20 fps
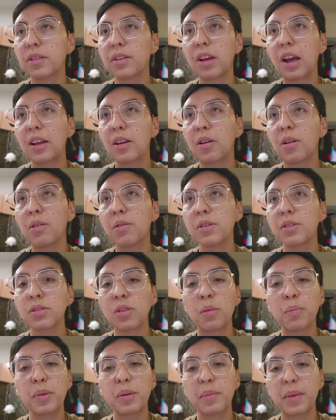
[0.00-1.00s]
I always
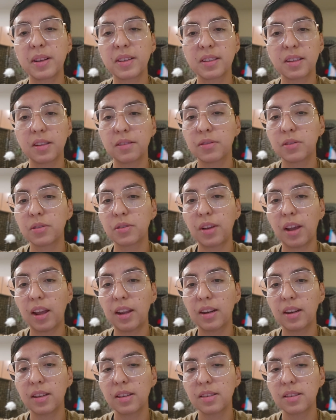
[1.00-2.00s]
open myself to
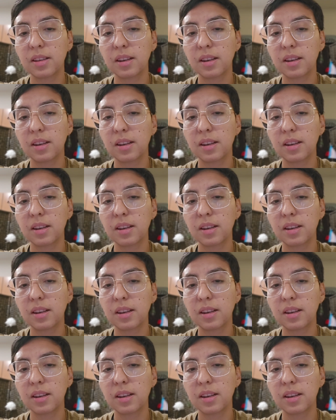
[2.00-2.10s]
guidance,